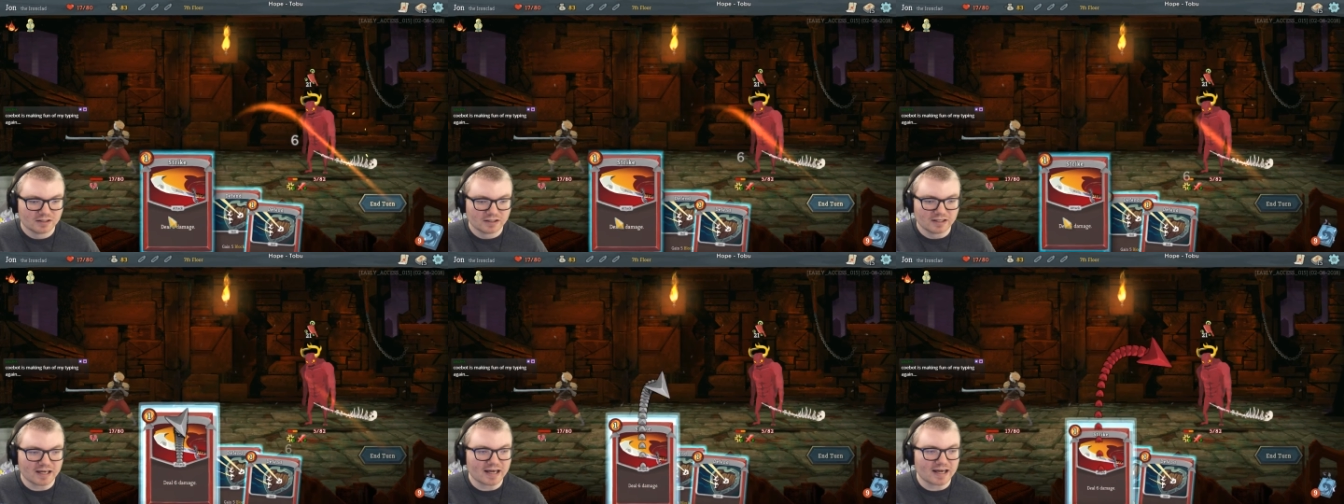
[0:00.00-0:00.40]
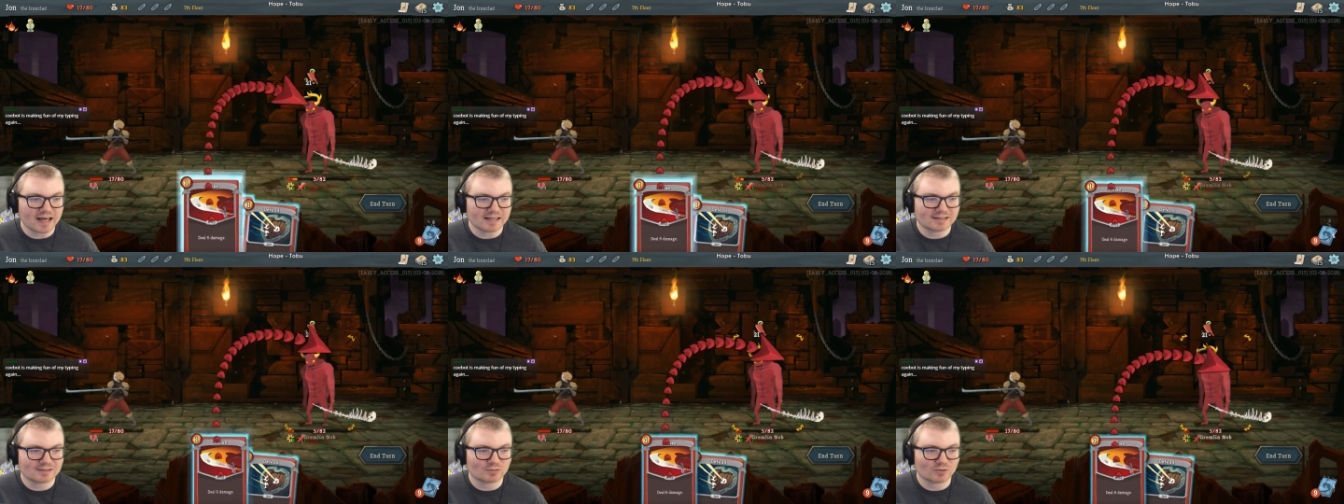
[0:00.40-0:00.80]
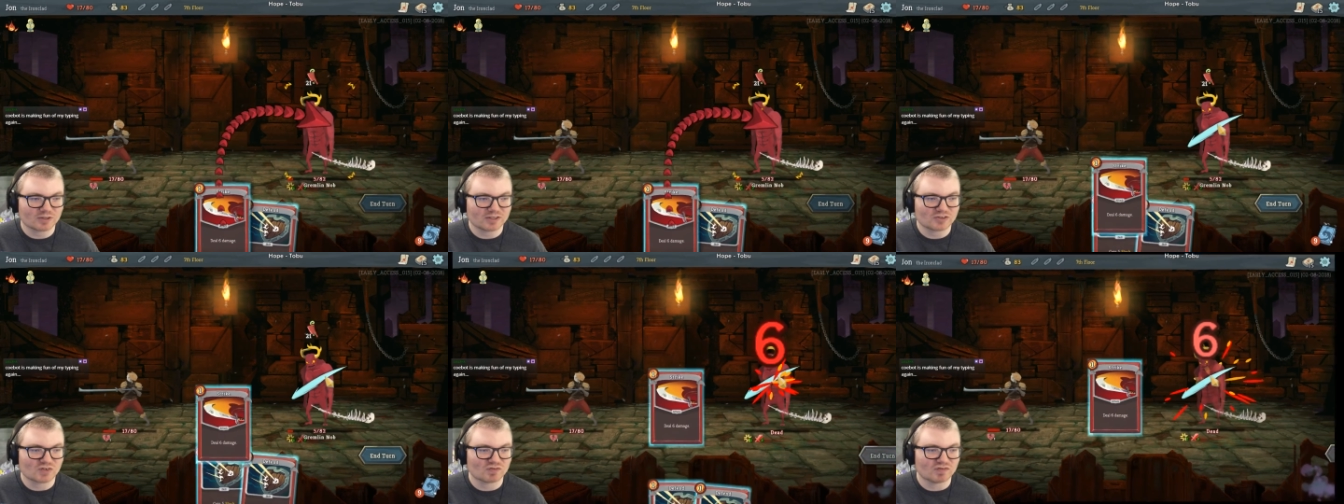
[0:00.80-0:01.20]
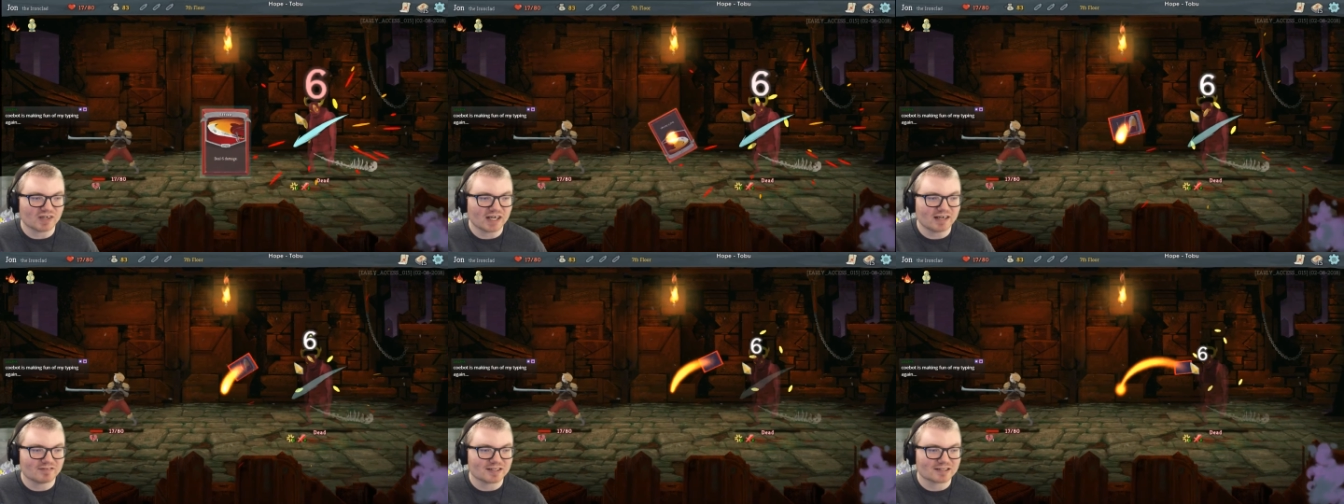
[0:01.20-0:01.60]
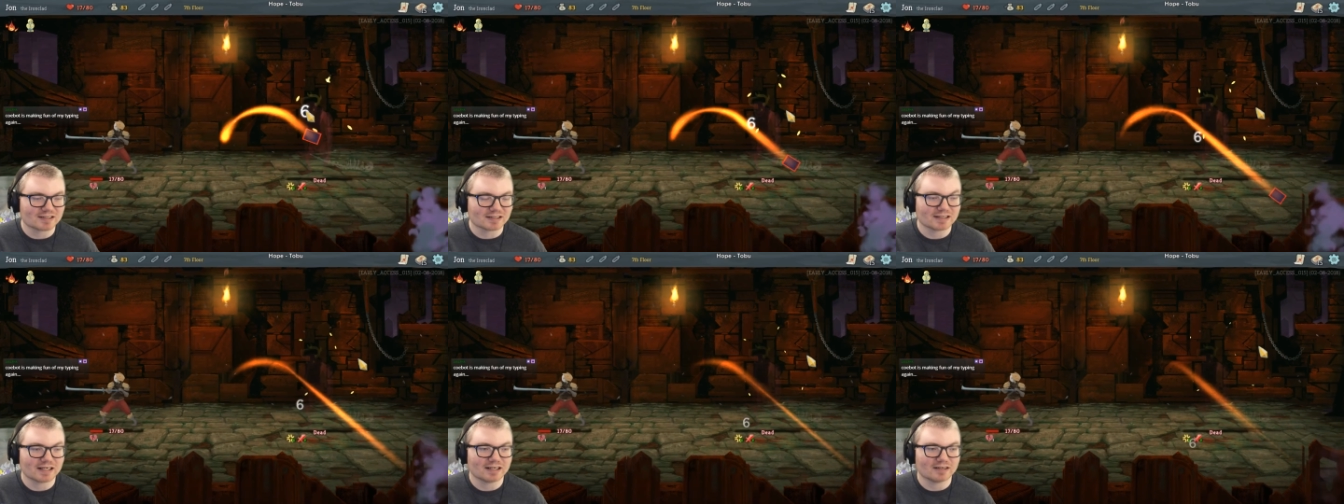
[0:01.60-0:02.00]
Yes! We're going to survive this
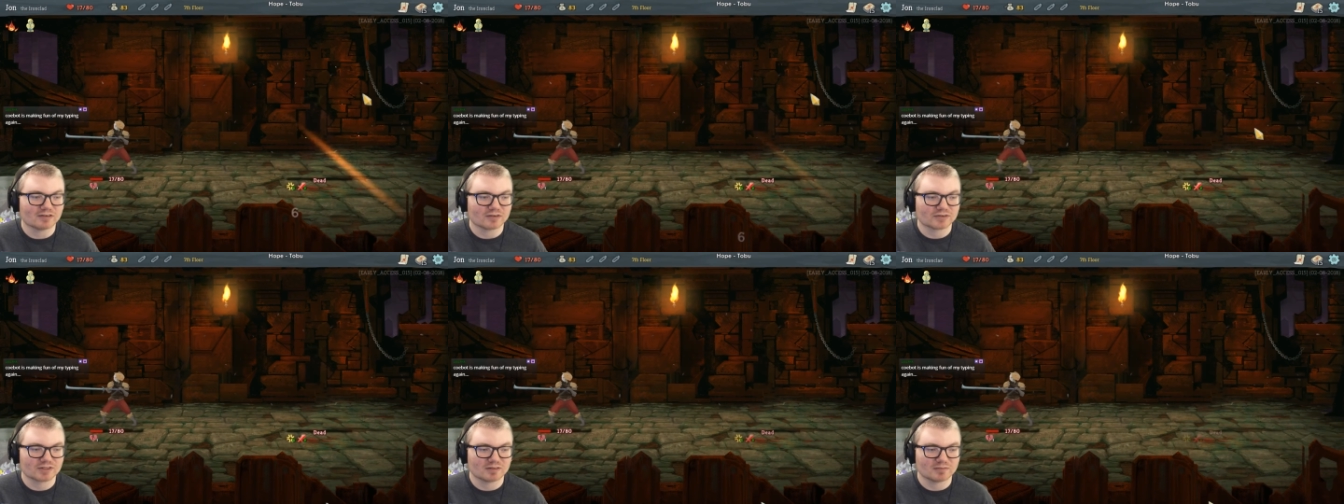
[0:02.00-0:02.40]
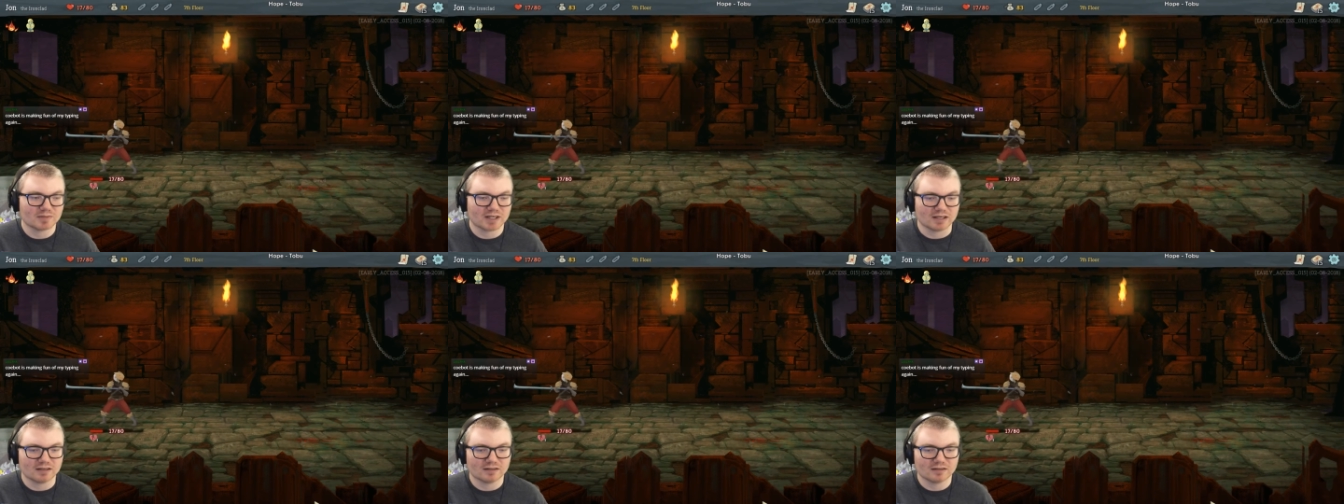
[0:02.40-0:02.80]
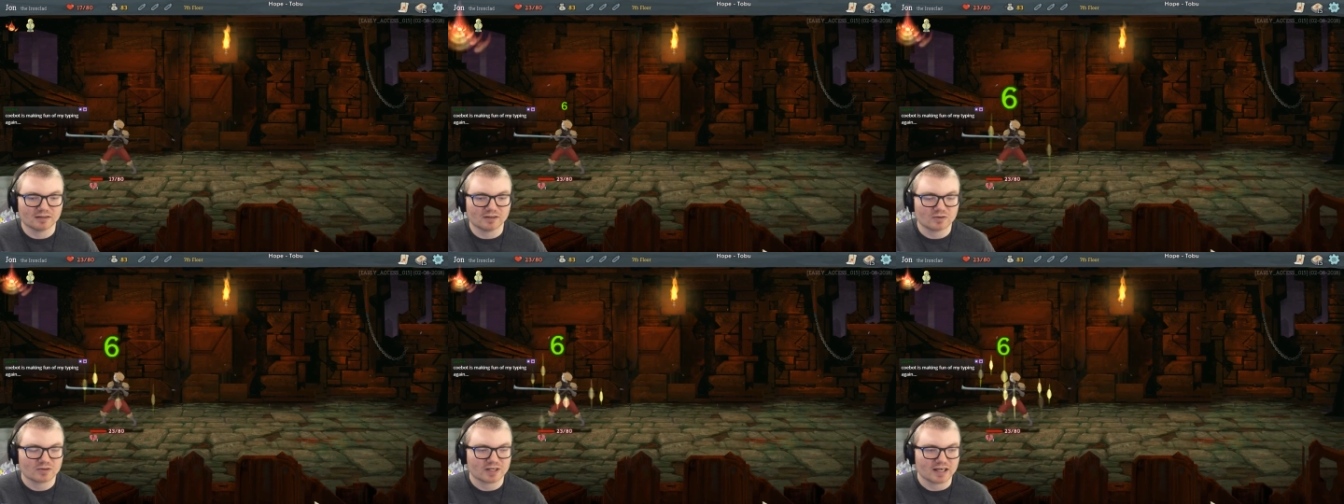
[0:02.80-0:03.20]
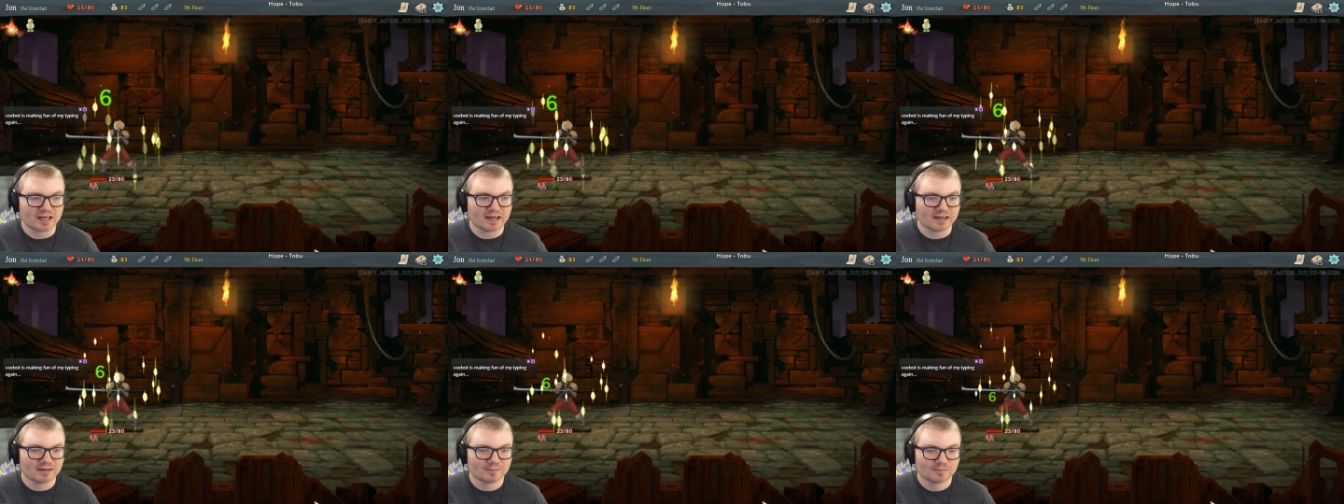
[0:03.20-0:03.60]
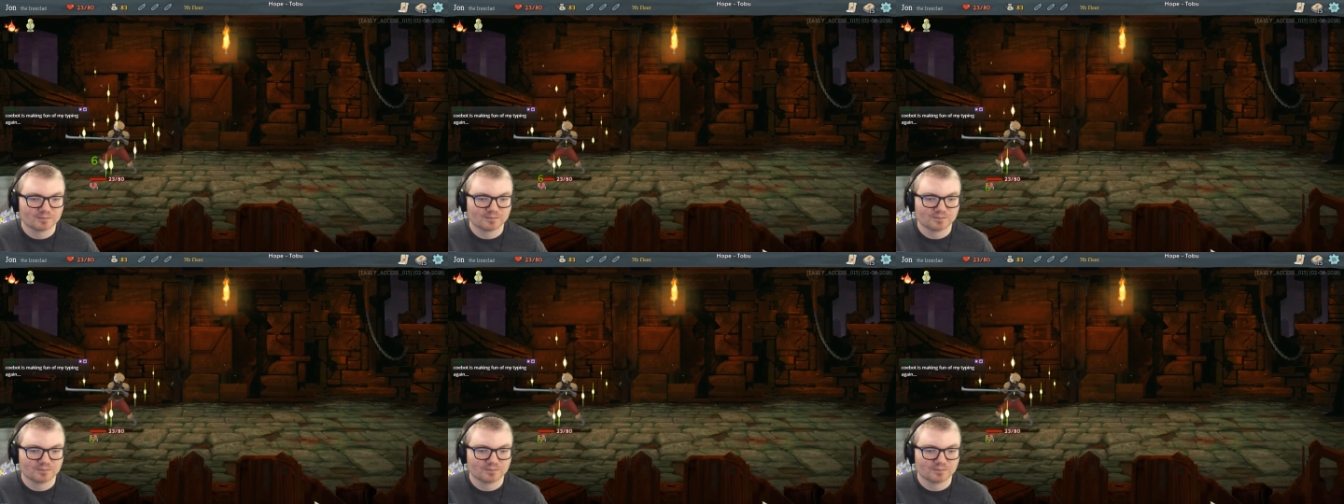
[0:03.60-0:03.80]
encounter somehow. Okay.